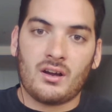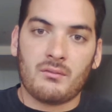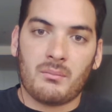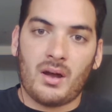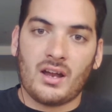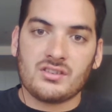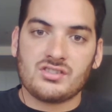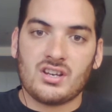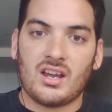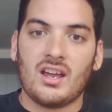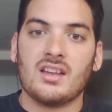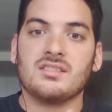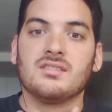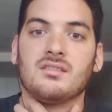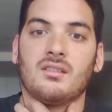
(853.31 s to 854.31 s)
of my
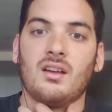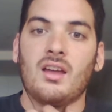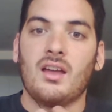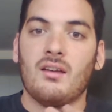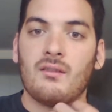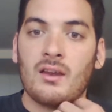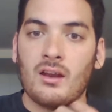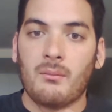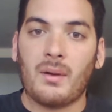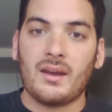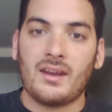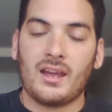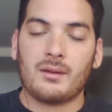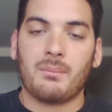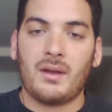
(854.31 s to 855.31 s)
chest, and of my
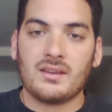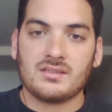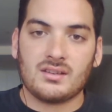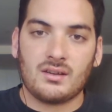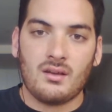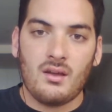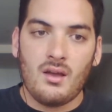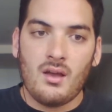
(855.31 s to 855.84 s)
neck, basically.